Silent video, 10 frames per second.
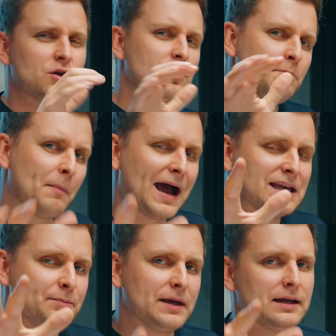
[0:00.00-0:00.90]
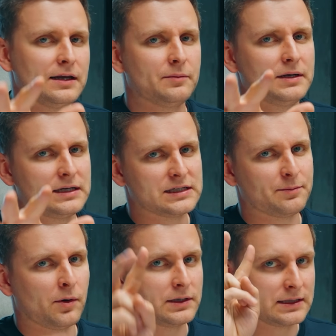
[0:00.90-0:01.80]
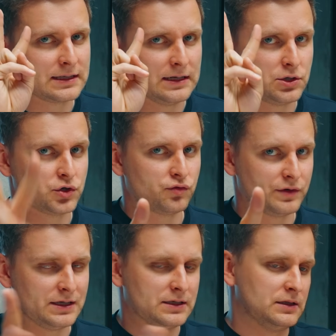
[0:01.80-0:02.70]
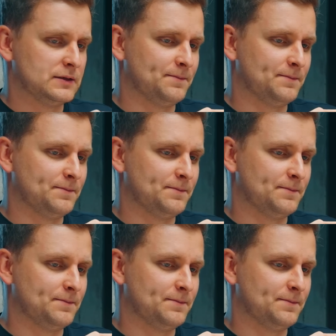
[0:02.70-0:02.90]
You might be a little bit disappointed in two reasons.